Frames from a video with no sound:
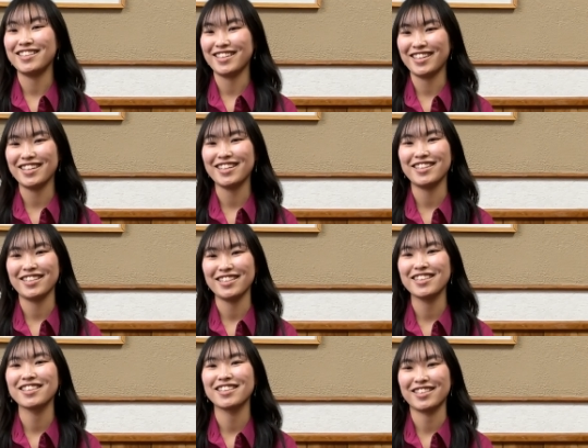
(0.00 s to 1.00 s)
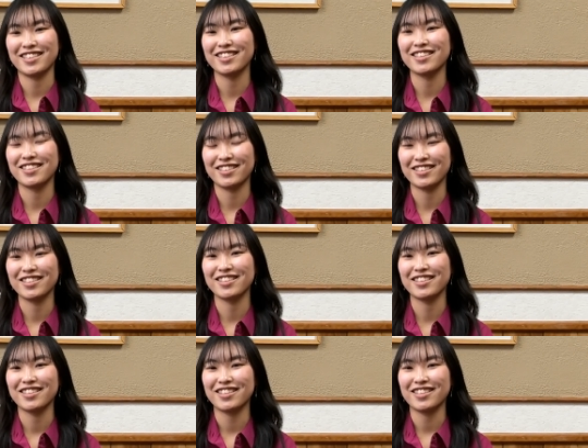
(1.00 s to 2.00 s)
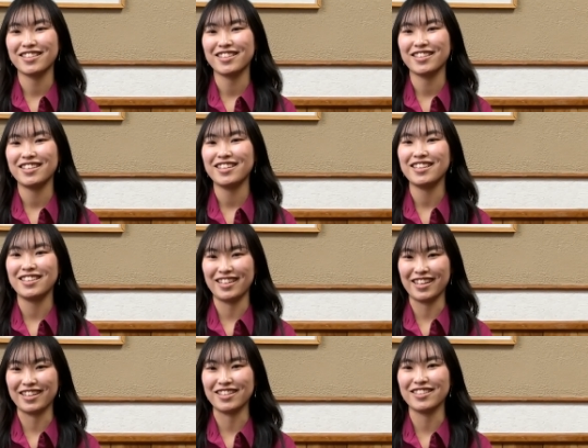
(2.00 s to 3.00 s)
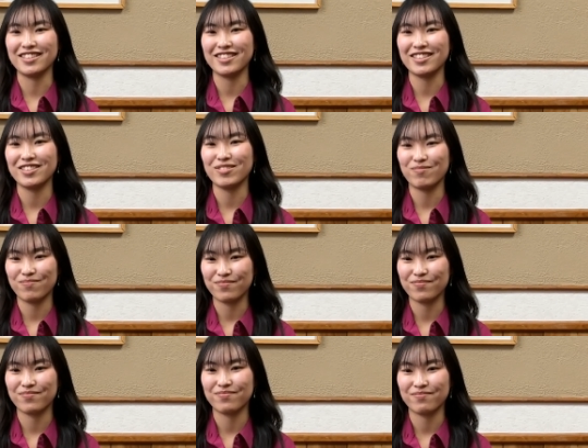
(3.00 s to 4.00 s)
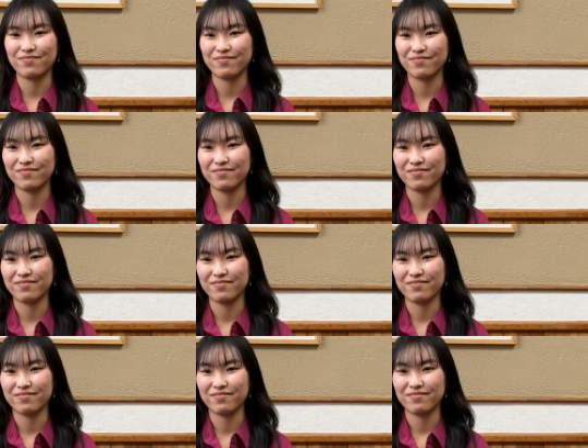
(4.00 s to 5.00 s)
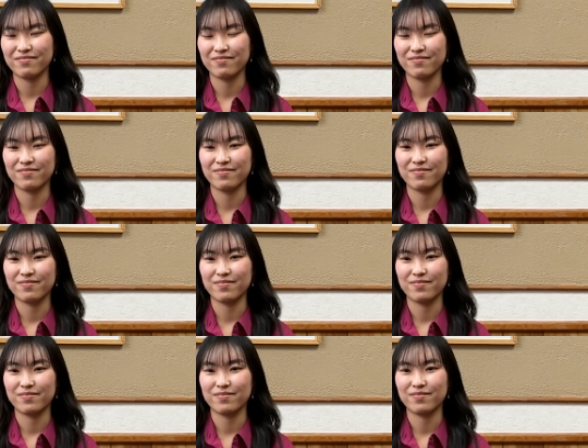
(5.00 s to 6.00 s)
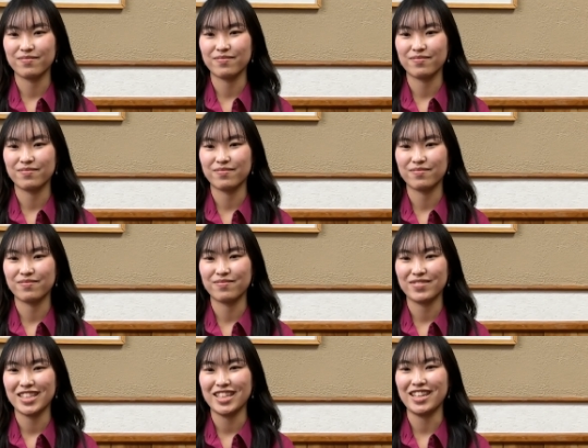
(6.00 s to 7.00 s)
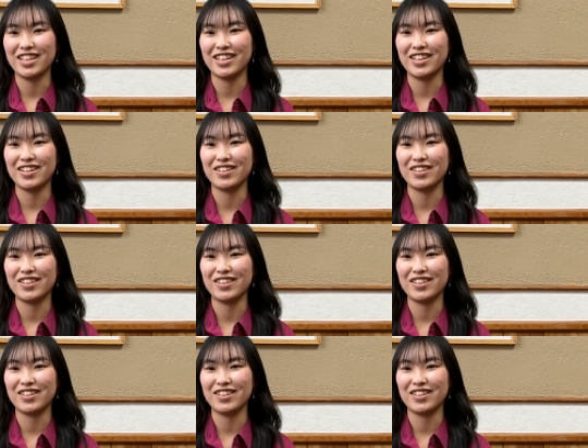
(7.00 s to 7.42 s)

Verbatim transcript: right? That can be challenging, right? But it's good that they were still yes. such an influence for you. I like that. Uh, who was your favorite teacher and why?